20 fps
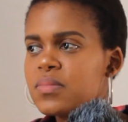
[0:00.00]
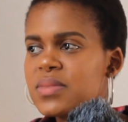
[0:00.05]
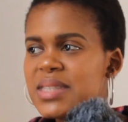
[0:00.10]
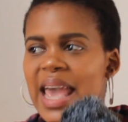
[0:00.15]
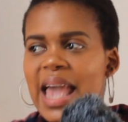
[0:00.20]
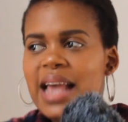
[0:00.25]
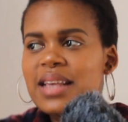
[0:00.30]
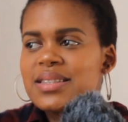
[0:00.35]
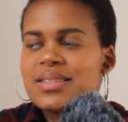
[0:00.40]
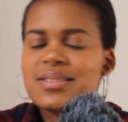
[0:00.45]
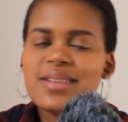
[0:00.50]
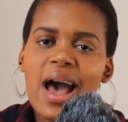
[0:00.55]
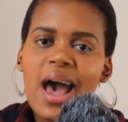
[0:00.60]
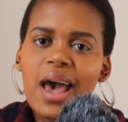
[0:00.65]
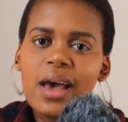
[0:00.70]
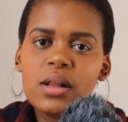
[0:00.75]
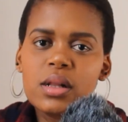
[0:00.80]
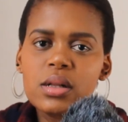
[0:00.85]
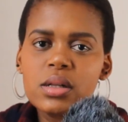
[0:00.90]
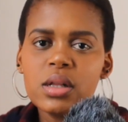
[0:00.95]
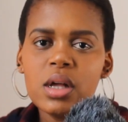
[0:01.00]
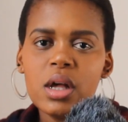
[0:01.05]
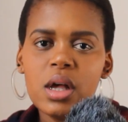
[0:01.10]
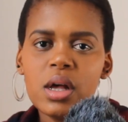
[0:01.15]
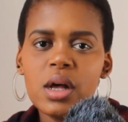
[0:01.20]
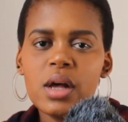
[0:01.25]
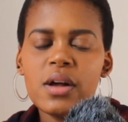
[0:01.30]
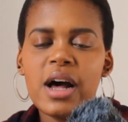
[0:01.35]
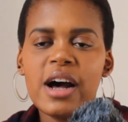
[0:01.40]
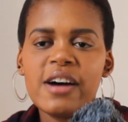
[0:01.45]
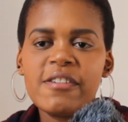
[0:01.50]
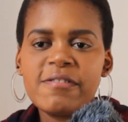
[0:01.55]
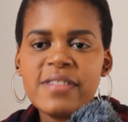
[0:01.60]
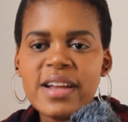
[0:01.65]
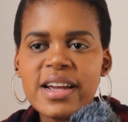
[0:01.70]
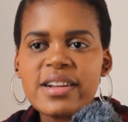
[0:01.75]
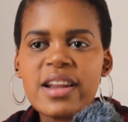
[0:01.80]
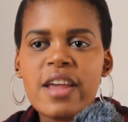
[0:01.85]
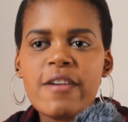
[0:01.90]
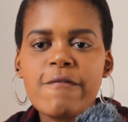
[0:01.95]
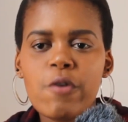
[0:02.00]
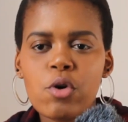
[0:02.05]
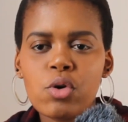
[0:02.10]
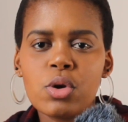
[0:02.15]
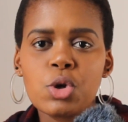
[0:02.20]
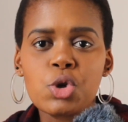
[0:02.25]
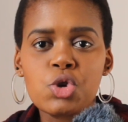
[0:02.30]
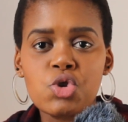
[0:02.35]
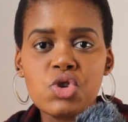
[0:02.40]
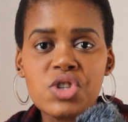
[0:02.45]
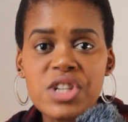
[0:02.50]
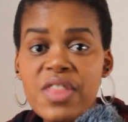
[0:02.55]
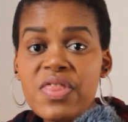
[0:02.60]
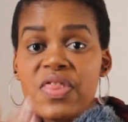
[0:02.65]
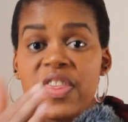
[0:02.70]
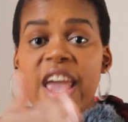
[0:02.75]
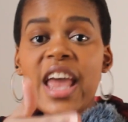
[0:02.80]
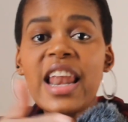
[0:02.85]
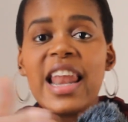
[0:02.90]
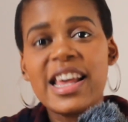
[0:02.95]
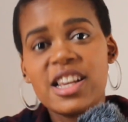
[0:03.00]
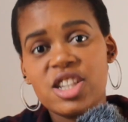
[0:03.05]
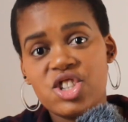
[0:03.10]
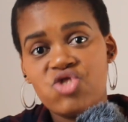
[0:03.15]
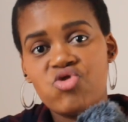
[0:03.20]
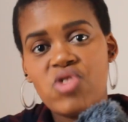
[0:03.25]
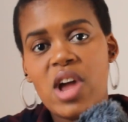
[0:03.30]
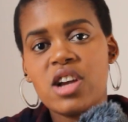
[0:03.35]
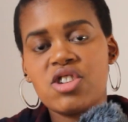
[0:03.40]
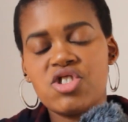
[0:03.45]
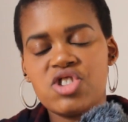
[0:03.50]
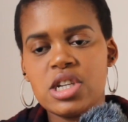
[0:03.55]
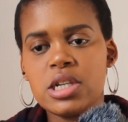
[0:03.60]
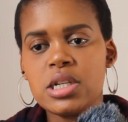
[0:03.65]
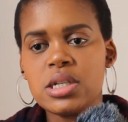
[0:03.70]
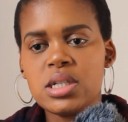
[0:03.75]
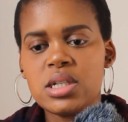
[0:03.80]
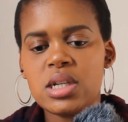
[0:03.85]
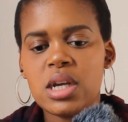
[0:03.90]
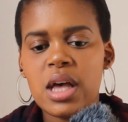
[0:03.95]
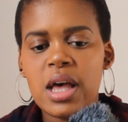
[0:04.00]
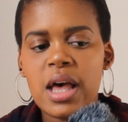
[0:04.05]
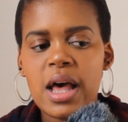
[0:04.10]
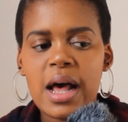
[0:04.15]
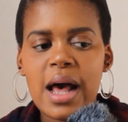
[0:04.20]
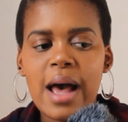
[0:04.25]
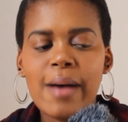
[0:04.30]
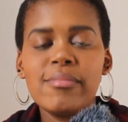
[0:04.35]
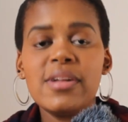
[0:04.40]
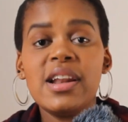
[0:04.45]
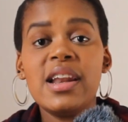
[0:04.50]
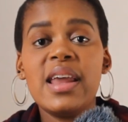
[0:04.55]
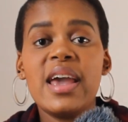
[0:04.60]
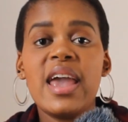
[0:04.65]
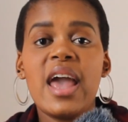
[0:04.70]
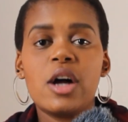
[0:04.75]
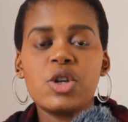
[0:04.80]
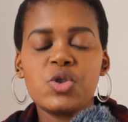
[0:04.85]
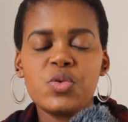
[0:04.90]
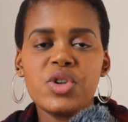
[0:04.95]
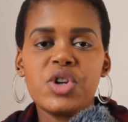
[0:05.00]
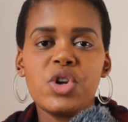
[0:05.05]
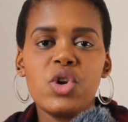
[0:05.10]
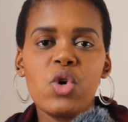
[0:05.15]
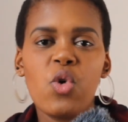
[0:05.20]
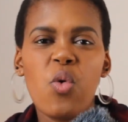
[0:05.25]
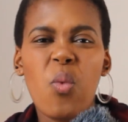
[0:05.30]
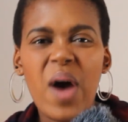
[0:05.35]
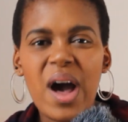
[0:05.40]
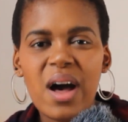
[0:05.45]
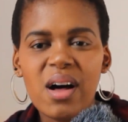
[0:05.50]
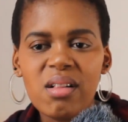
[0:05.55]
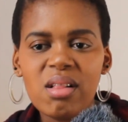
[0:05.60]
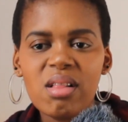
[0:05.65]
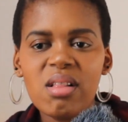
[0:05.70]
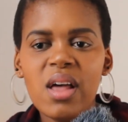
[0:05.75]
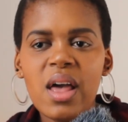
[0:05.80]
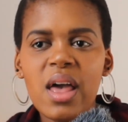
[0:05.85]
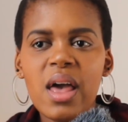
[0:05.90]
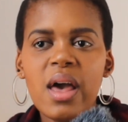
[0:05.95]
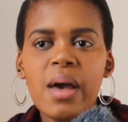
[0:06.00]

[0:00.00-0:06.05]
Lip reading: textile flat lay photo shoot, and there like a structured layout would look well.